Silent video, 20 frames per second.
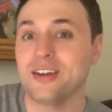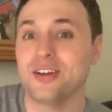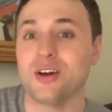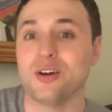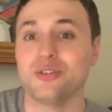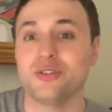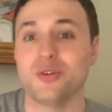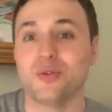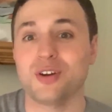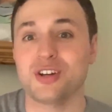you
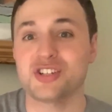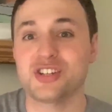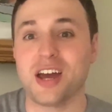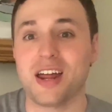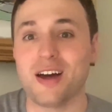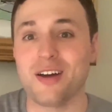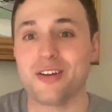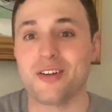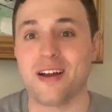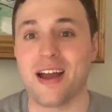know, do you want to
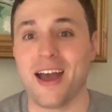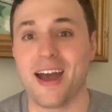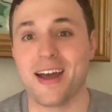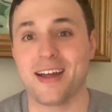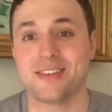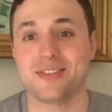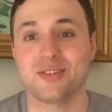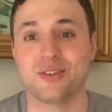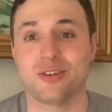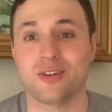shout out your
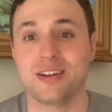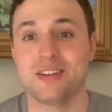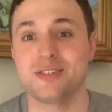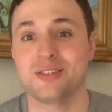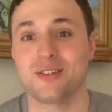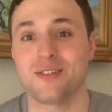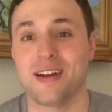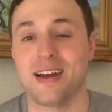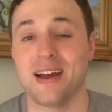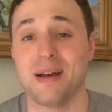ads or your
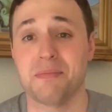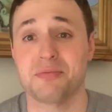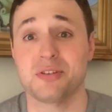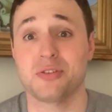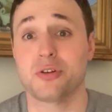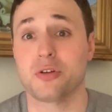Instagrams?